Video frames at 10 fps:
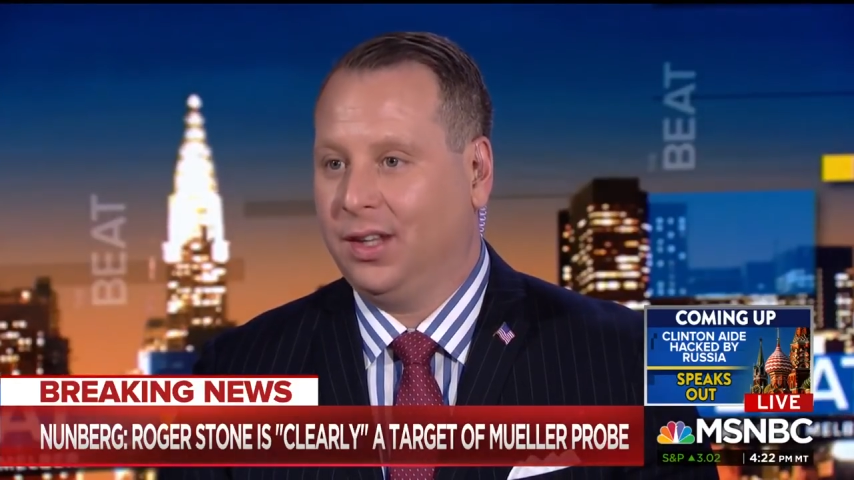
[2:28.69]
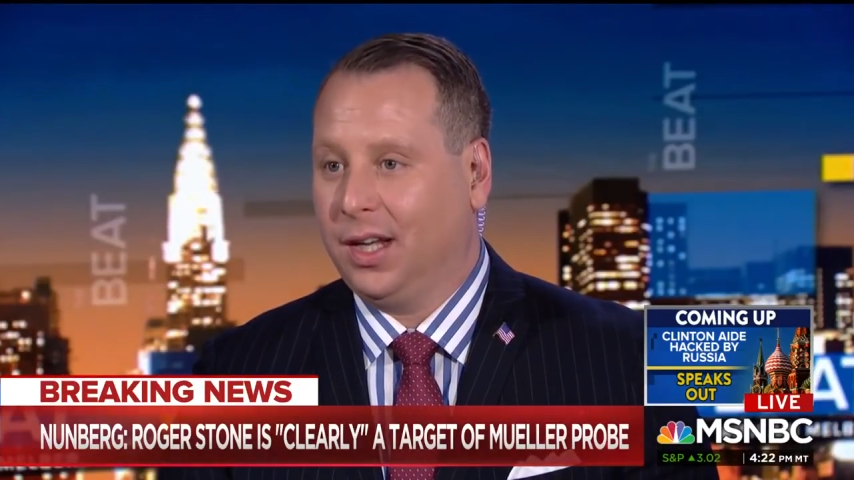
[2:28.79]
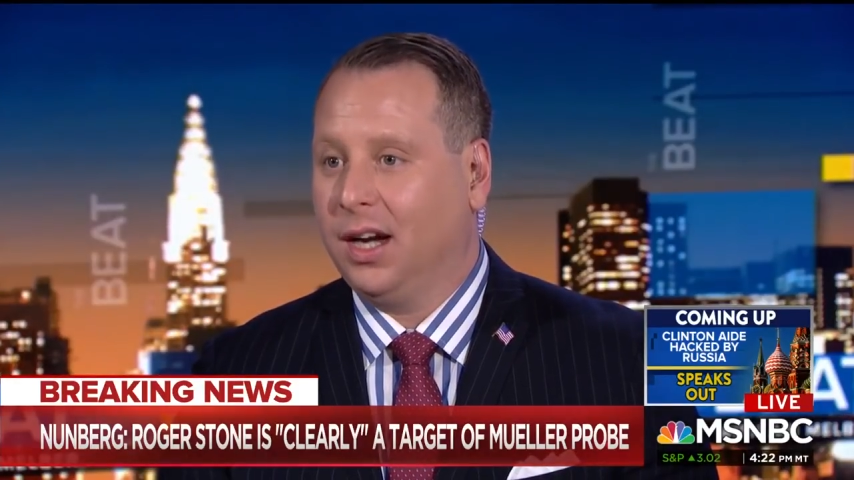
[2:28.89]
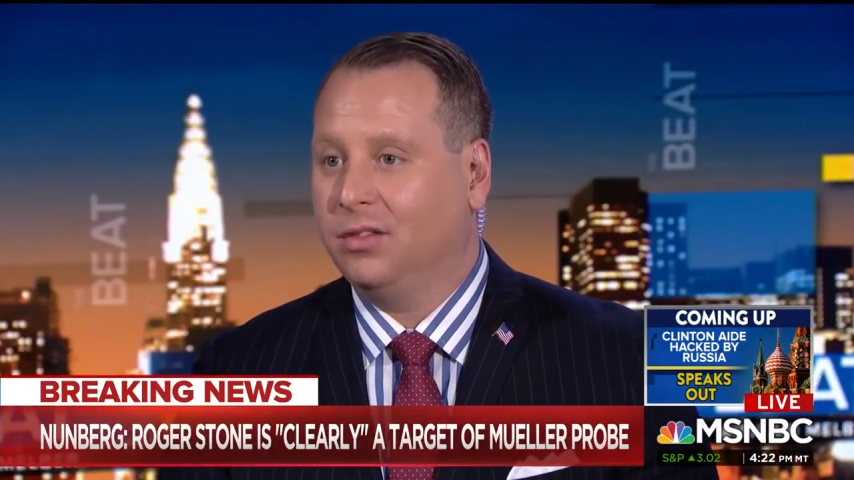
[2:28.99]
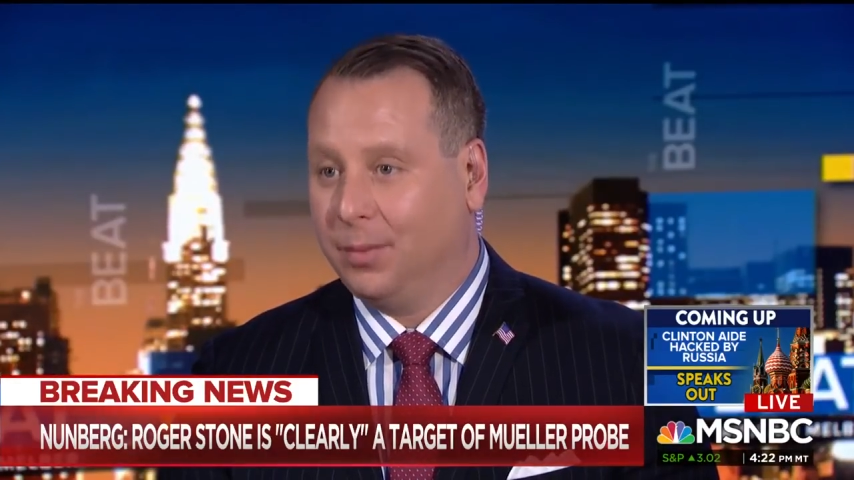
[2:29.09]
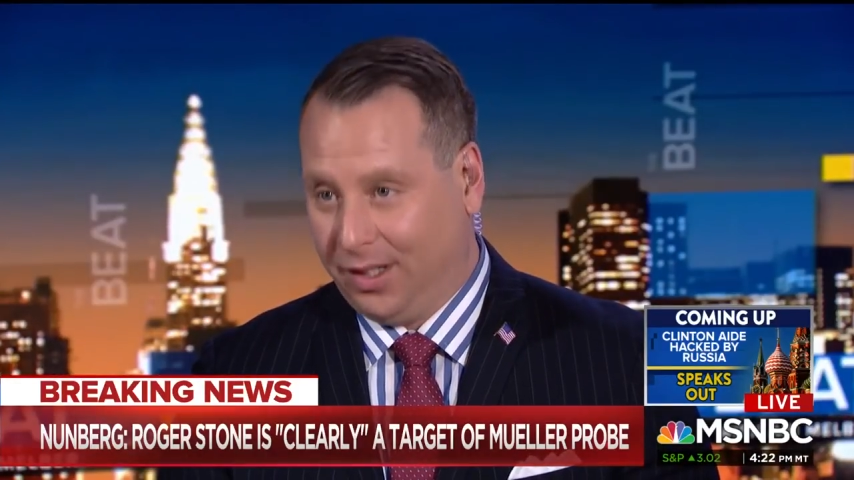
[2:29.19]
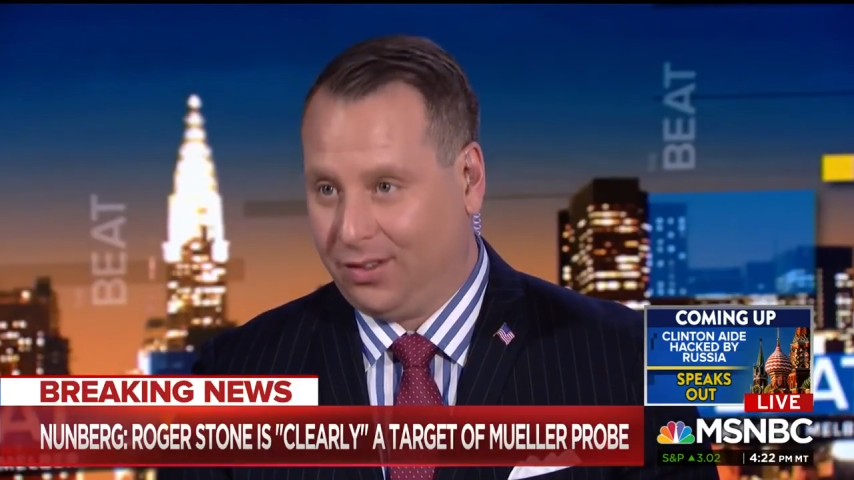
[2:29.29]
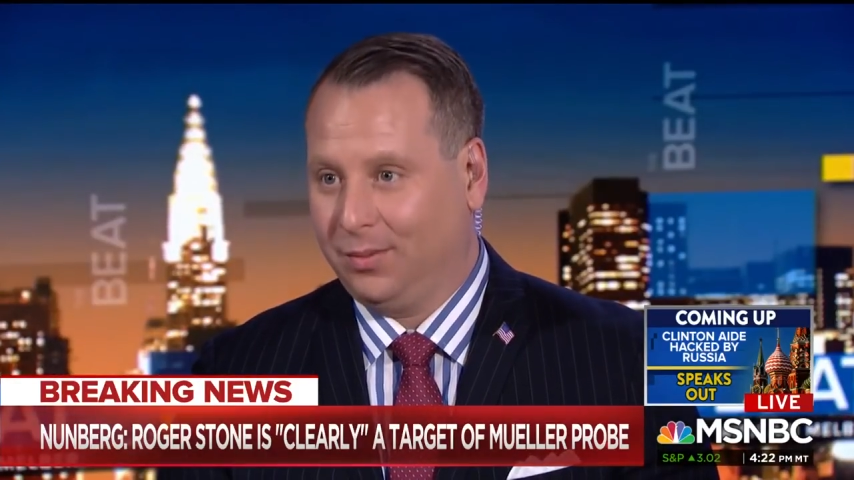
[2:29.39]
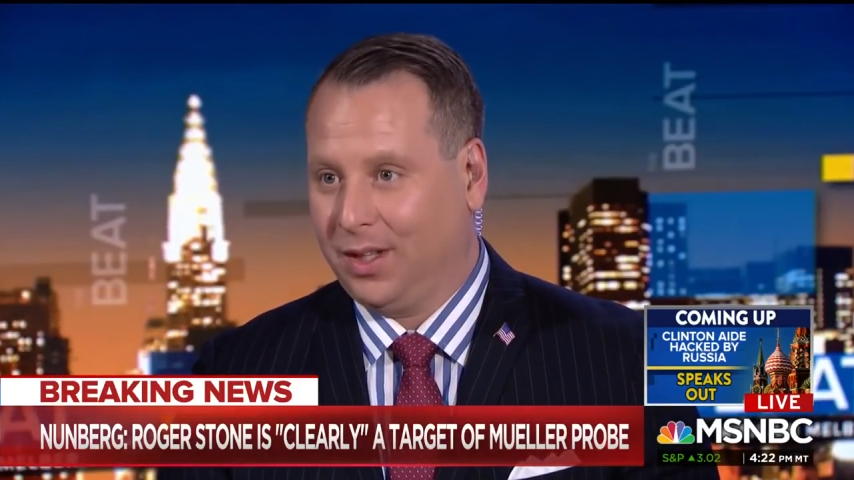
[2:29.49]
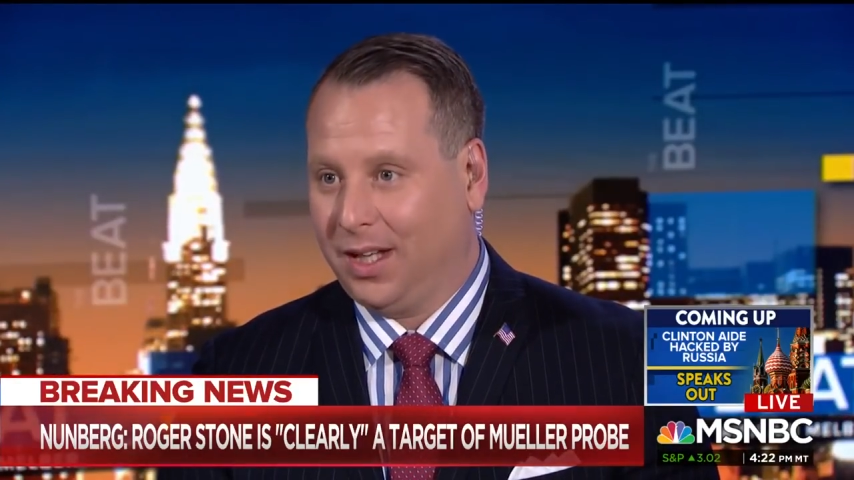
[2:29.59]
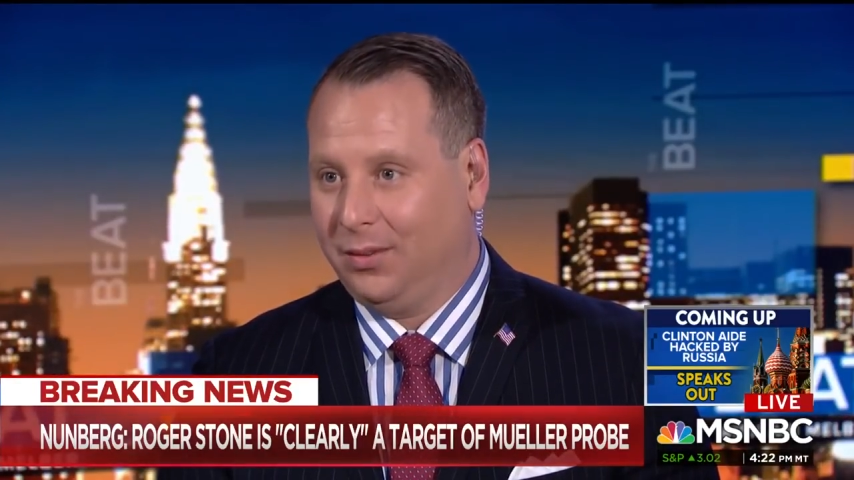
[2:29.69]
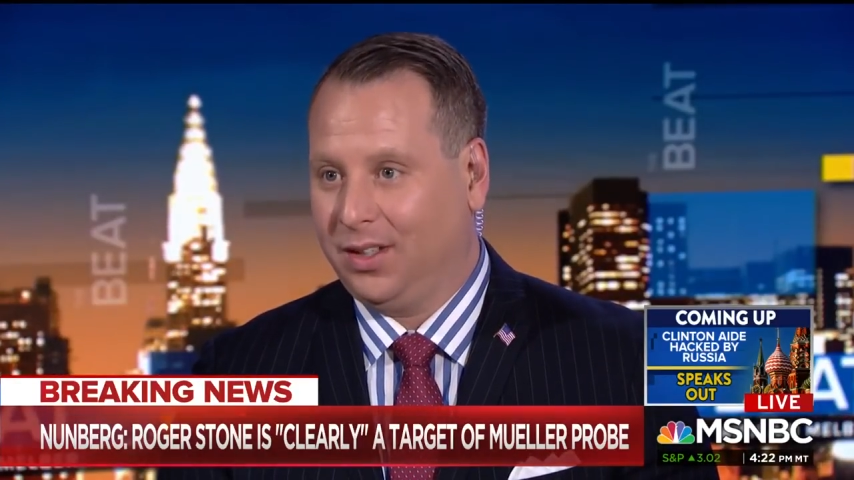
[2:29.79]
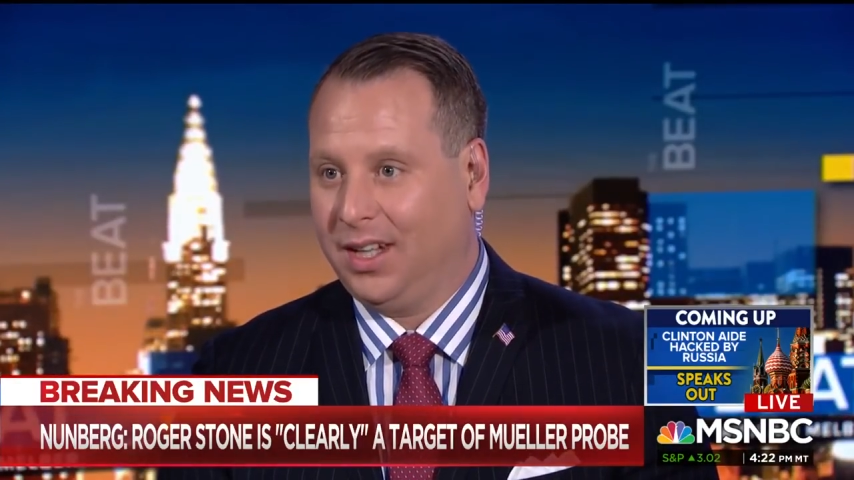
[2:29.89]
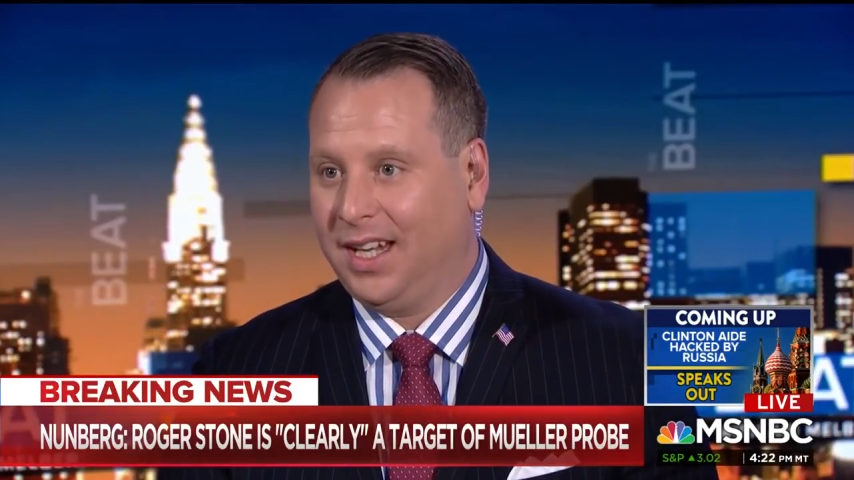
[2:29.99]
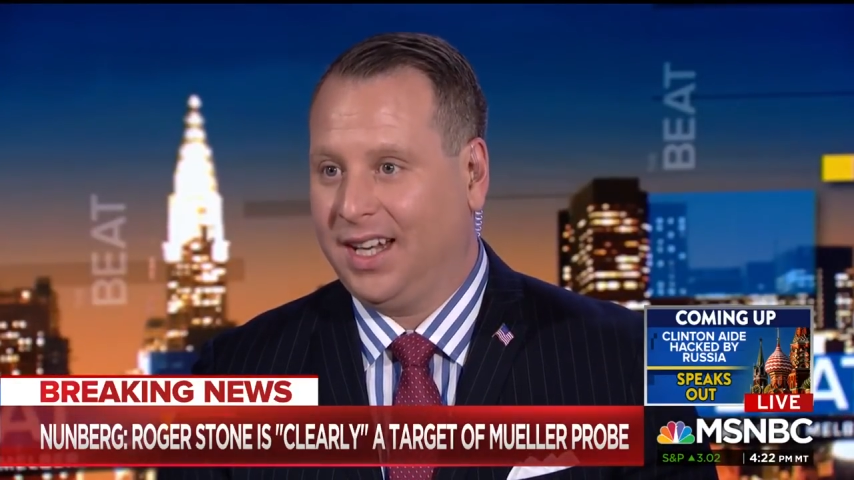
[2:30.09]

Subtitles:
the government sometimes and